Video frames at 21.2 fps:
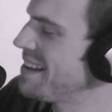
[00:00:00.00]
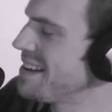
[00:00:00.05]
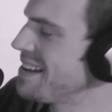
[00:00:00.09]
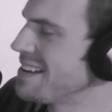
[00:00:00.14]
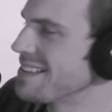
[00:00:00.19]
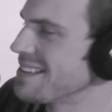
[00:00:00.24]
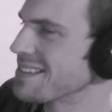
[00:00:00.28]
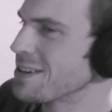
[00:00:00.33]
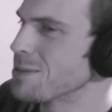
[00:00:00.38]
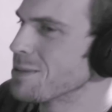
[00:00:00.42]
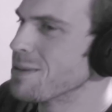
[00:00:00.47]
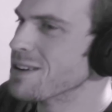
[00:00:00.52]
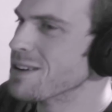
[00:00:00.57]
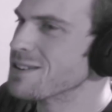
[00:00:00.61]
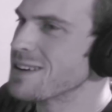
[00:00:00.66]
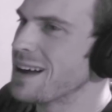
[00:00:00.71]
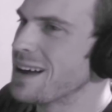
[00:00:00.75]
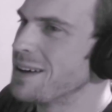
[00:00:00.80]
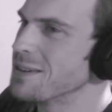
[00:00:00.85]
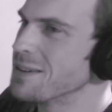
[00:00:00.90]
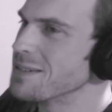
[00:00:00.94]
It's all about
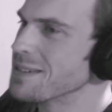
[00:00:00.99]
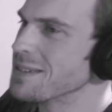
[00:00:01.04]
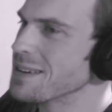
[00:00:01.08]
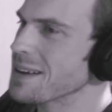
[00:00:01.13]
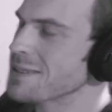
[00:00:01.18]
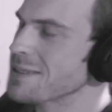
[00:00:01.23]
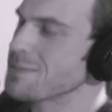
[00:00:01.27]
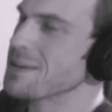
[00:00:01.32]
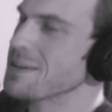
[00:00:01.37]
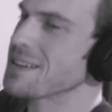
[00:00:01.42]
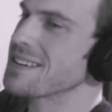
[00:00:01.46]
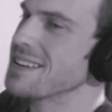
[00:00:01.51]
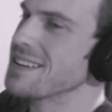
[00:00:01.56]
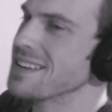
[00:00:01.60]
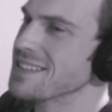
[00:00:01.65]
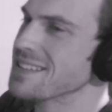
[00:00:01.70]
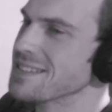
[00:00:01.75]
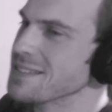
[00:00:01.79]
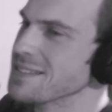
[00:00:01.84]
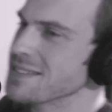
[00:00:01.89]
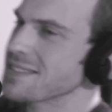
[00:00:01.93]
challenging
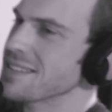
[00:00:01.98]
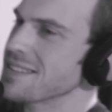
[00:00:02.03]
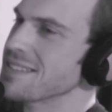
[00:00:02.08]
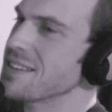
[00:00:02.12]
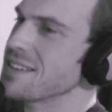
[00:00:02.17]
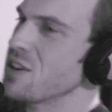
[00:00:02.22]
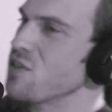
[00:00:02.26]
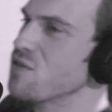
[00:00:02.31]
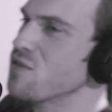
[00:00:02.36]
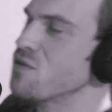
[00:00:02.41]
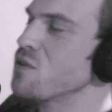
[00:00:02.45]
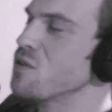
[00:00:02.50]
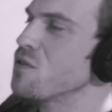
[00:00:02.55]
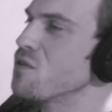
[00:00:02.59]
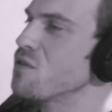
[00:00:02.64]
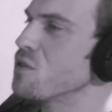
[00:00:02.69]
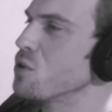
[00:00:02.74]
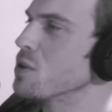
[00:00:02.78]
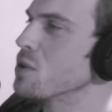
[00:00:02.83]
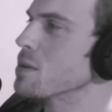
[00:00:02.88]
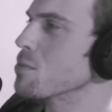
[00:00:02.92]
expectations. The
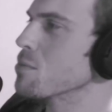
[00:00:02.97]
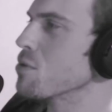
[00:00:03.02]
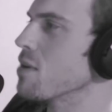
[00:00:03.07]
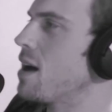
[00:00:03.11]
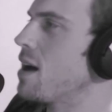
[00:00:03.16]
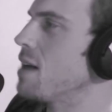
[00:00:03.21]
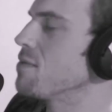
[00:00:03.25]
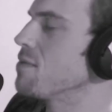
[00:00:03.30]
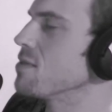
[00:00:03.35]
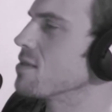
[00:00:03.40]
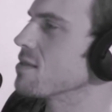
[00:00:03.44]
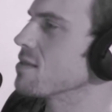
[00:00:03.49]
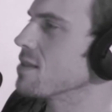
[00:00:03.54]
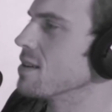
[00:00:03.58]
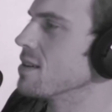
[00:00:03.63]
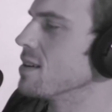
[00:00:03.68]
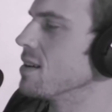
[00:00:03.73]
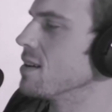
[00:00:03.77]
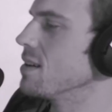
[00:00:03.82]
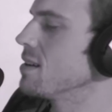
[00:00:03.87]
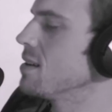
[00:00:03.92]
self-fulfilling
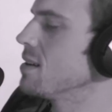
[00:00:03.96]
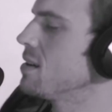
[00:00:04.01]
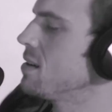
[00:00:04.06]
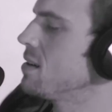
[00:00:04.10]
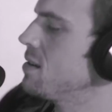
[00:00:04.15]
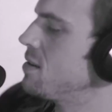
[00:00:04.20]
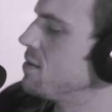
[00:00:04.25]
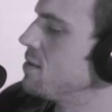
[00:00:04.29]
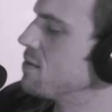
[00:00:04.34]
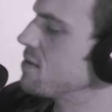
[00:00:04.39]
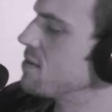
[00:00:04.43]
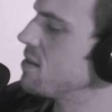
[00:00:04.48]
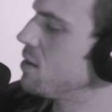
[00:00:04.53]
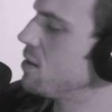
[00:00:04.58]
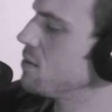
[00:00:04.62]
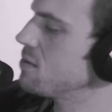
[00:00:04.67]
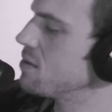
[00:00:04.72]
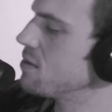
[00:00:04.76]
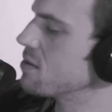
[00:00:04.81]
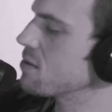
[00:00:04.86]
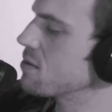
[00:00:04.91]
prophecy of
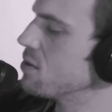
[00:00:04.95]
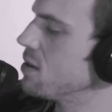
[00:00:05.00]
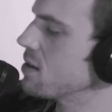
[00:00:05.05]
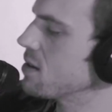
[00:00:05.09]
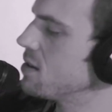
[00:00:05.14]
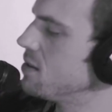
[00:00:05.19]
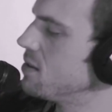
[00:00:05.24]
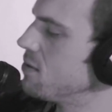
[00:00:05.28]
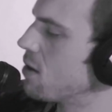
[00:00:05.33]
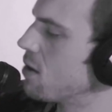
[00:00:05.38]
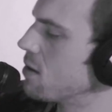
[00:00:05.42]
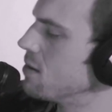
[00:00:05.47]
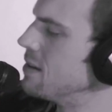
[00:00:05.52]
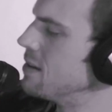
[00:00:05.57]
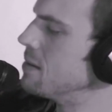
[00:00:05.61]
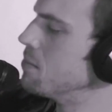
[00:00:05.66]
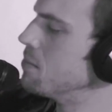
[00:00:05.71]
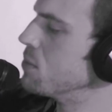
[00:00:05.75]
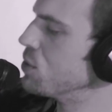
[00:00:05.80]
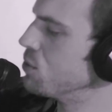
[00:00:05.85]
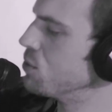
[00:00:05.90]
self-destructive art
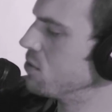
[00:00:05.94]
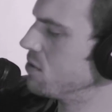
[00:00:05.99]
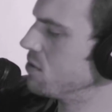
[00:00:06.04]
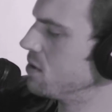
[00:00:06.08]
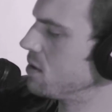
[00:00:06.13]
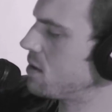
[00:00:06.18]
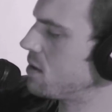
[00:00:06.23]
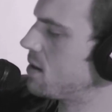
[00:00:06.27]
and music.